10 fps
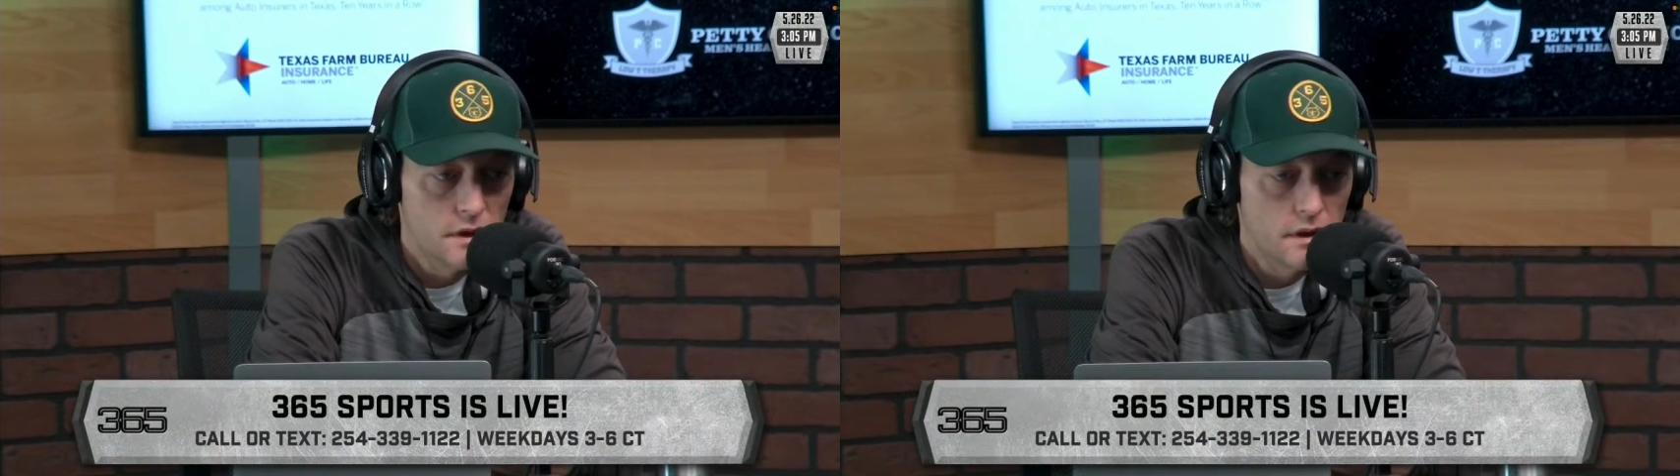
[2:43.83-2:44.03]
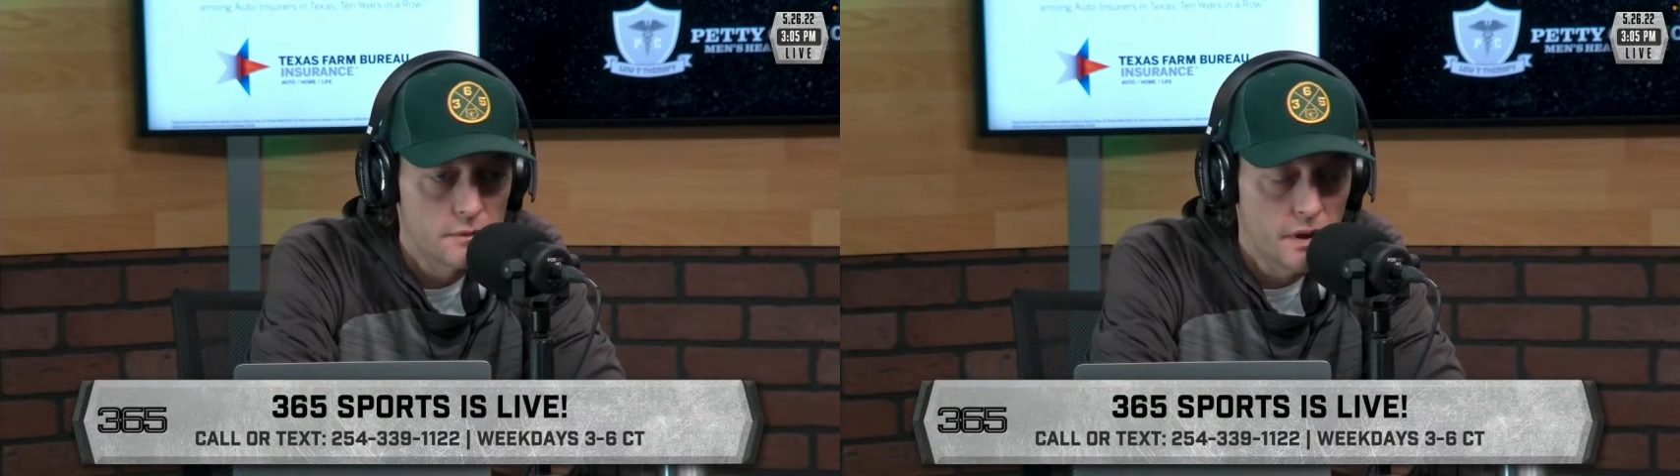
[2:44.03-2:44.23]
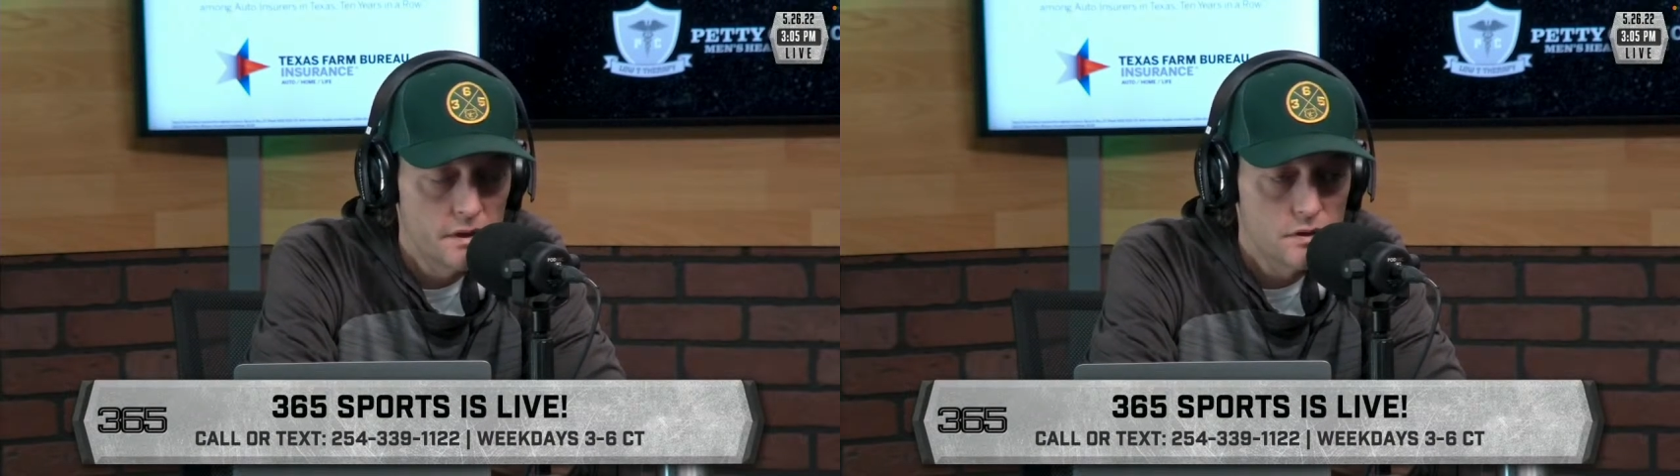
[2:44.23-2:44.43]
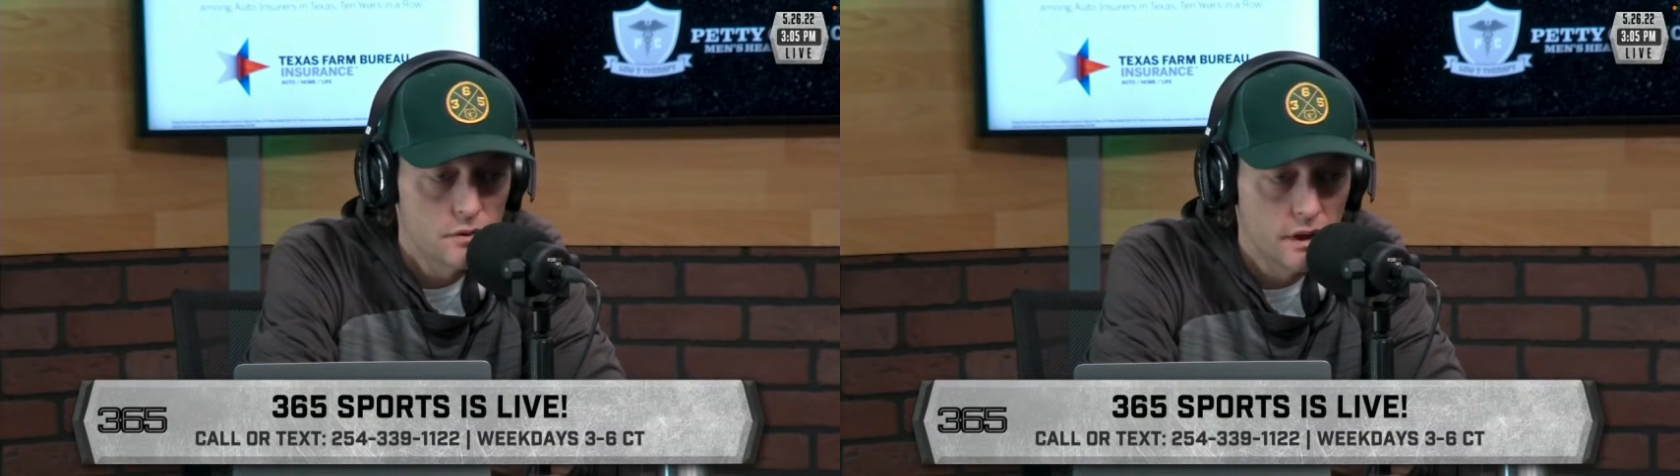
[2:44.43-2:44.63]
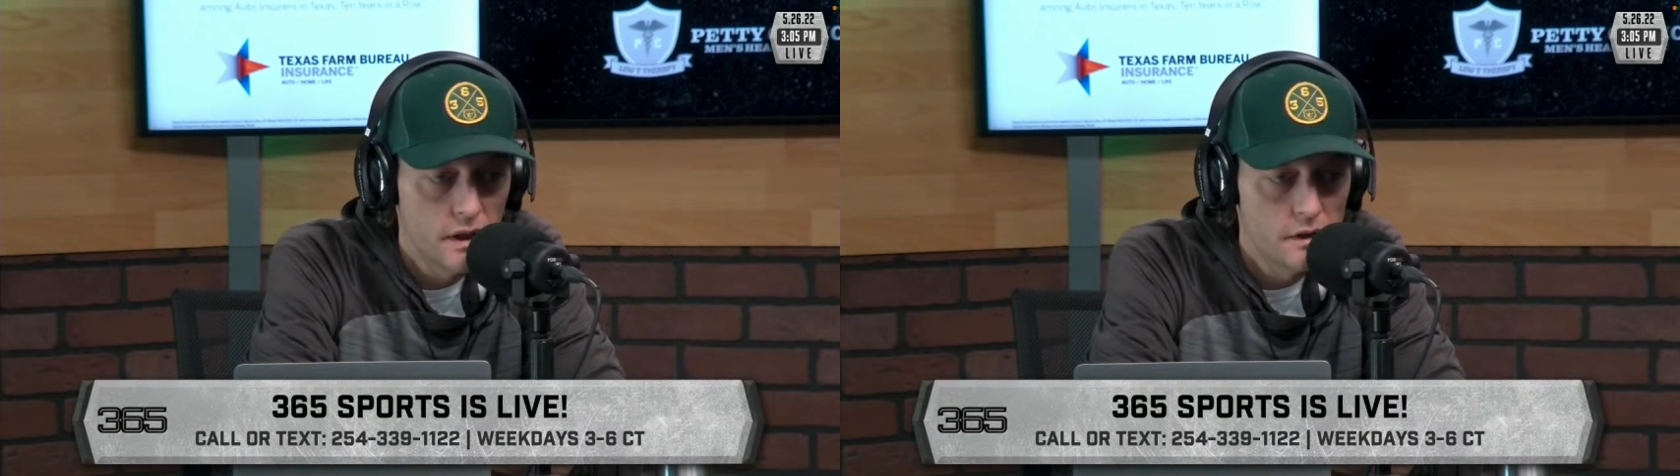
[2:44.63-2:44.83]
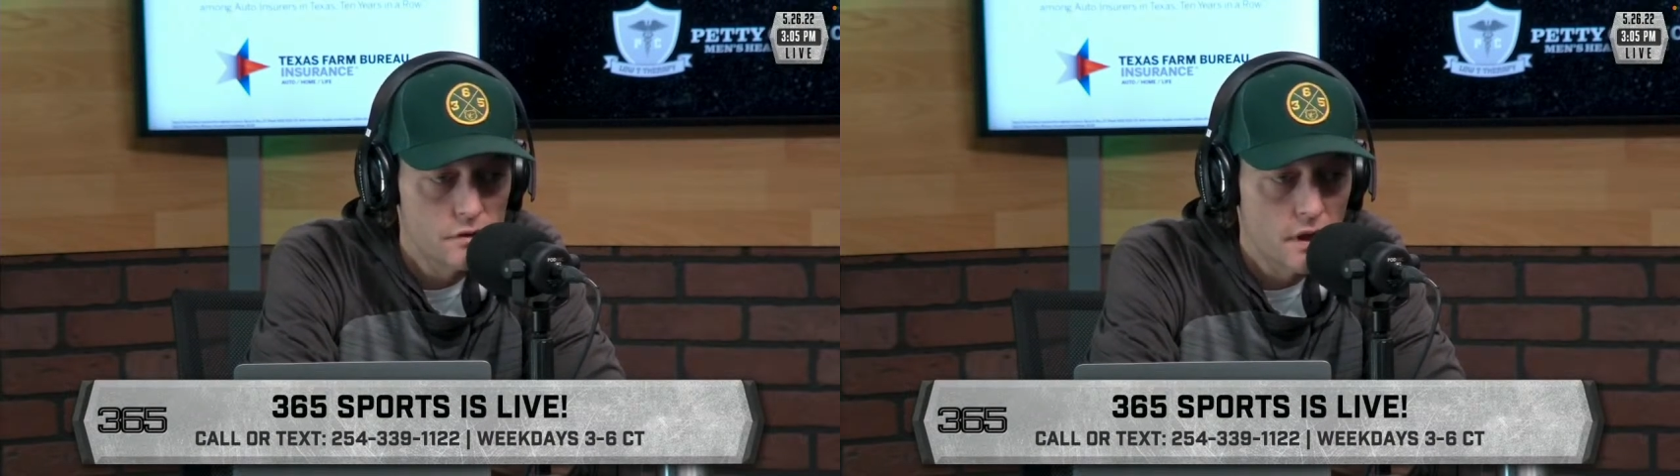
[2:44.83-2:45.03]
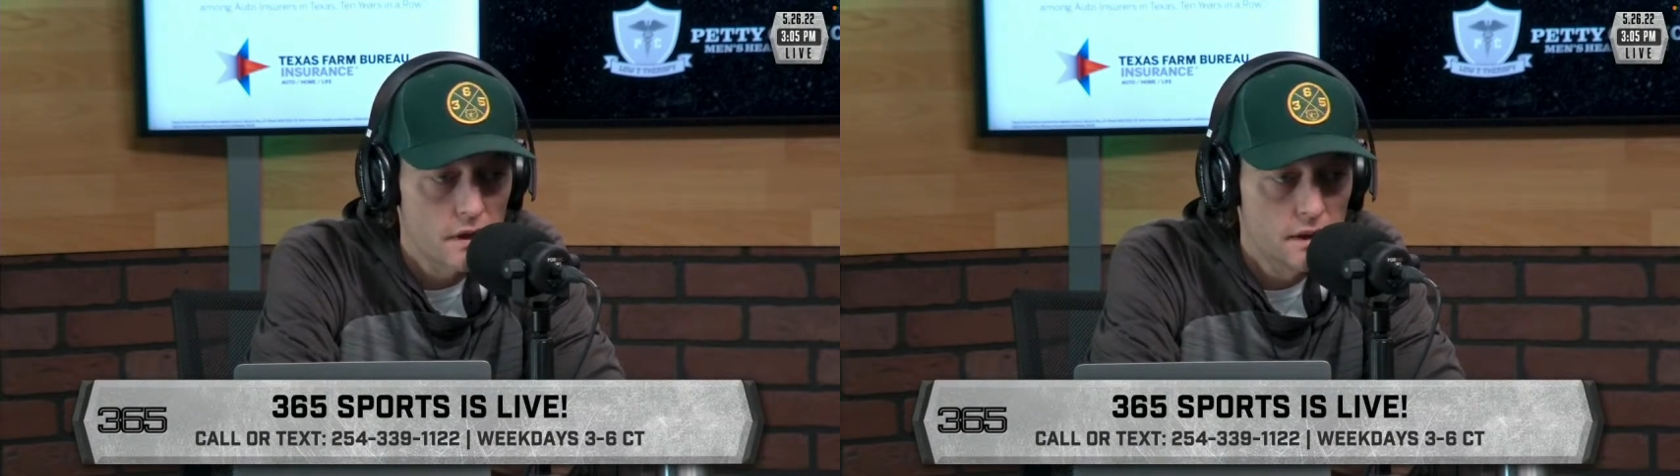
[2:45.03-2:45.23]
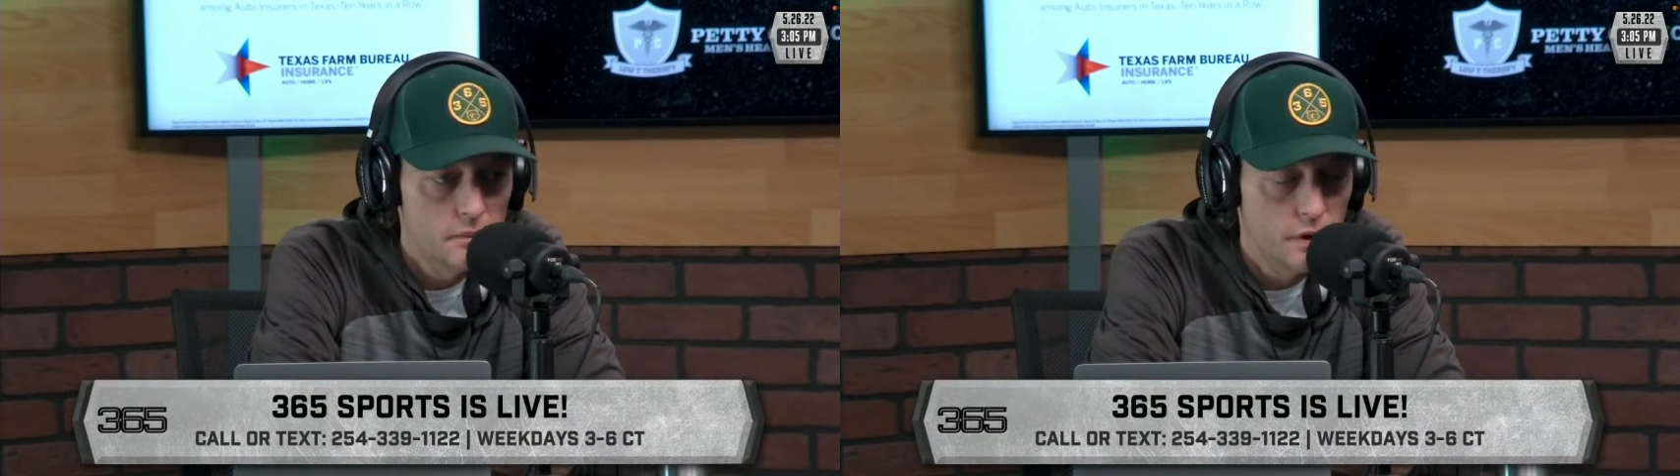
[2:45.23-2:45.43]
as best you can and try to
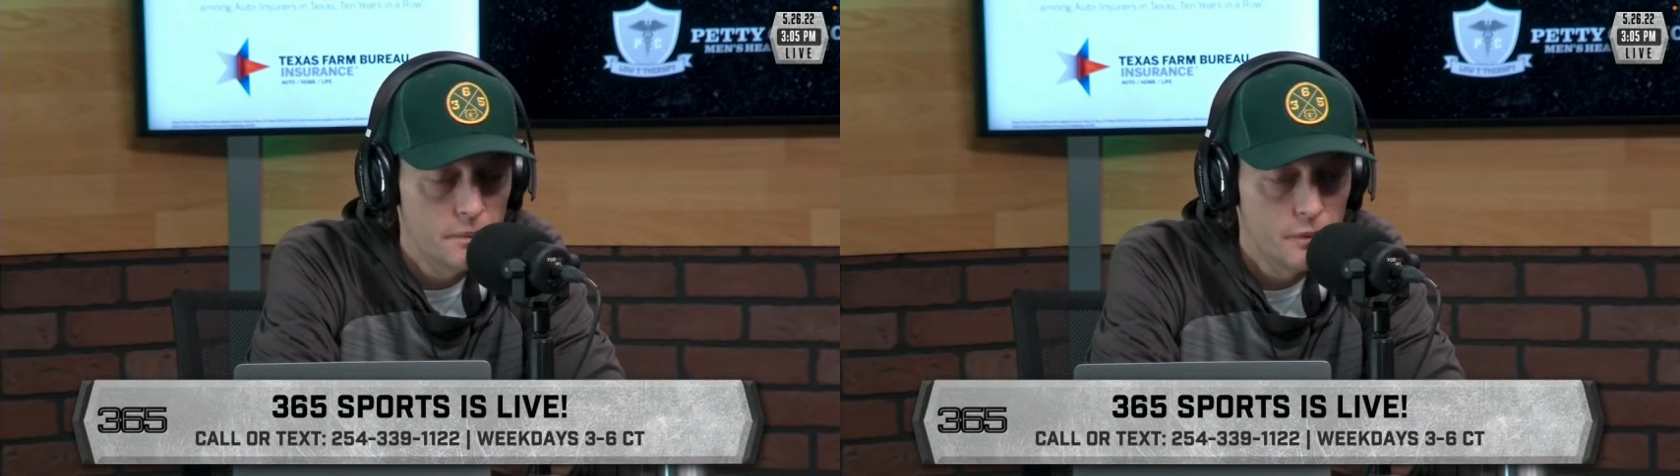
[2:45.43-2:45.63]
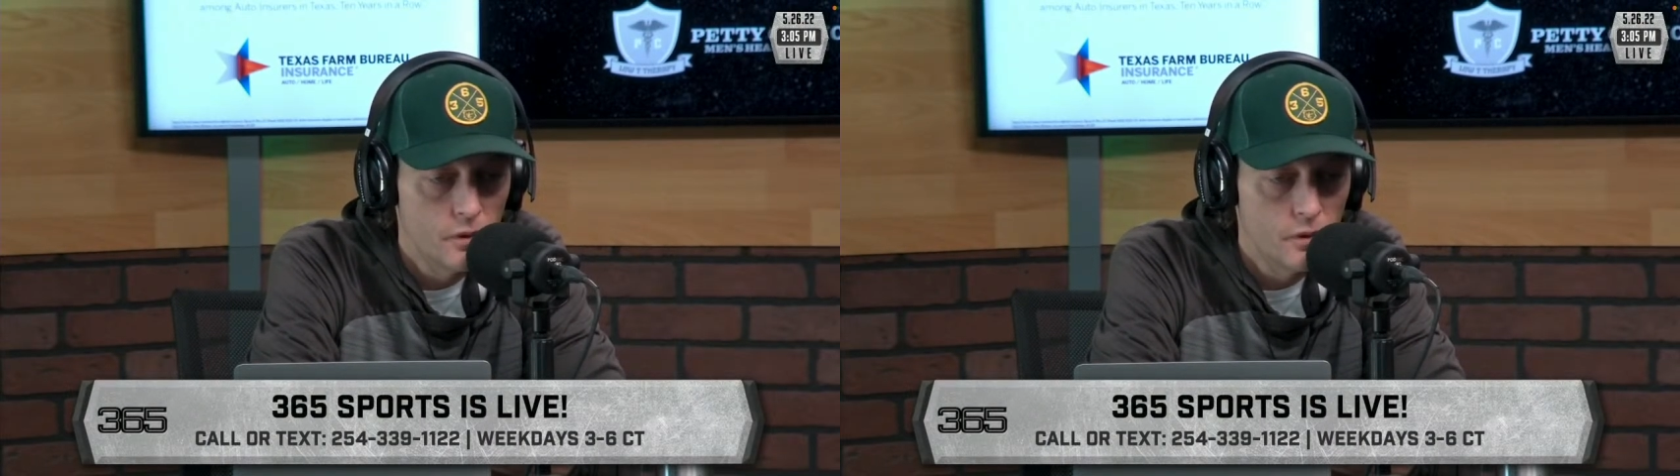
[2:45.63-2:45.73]
keep up,